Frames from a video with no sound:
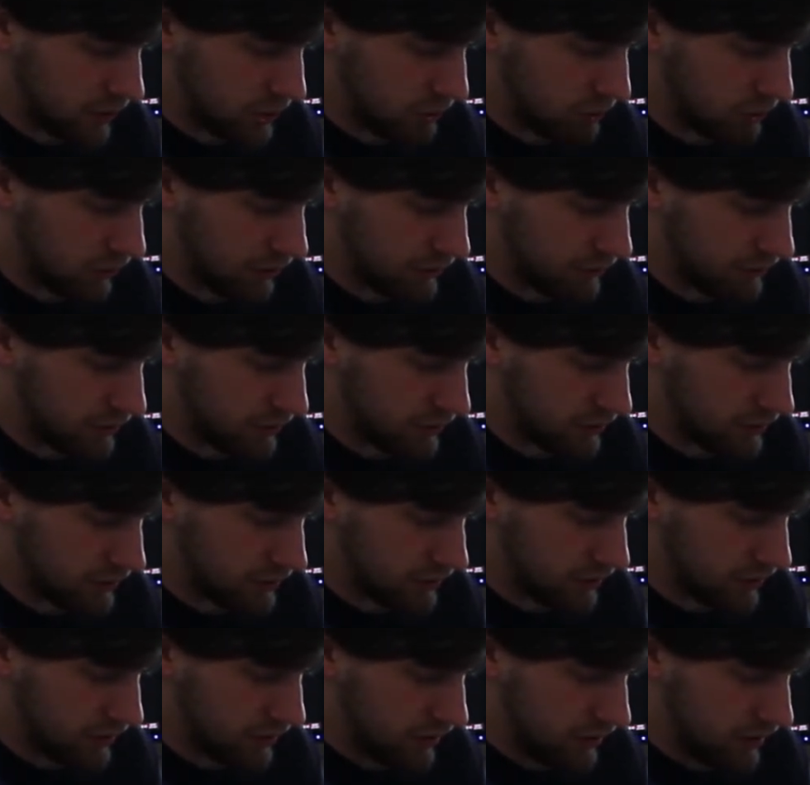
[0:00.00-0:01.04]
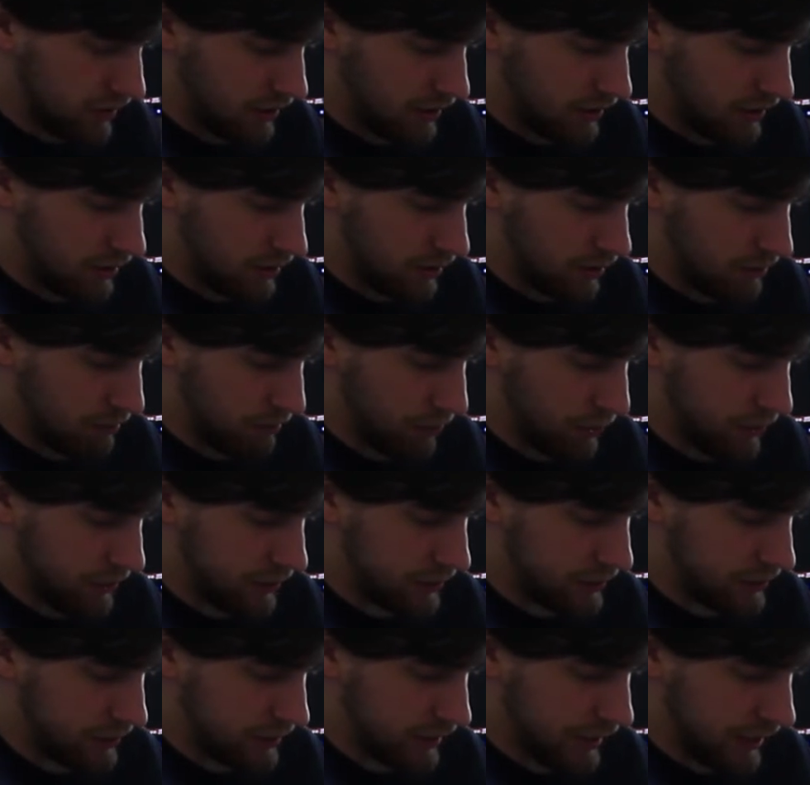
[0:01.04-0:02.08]
the 12 volt,
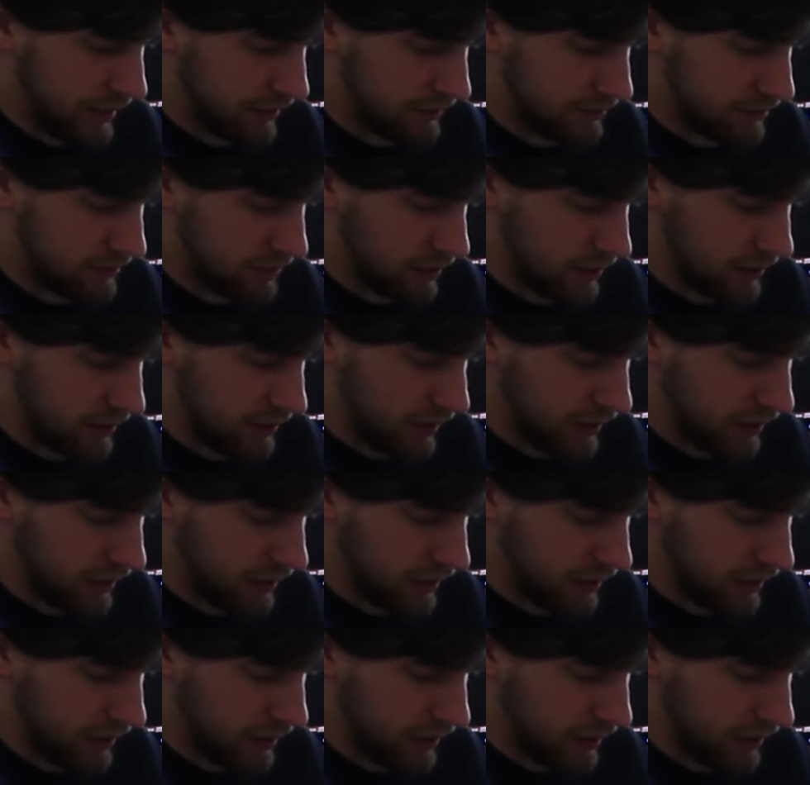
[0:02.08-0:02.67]
0.3 amps on the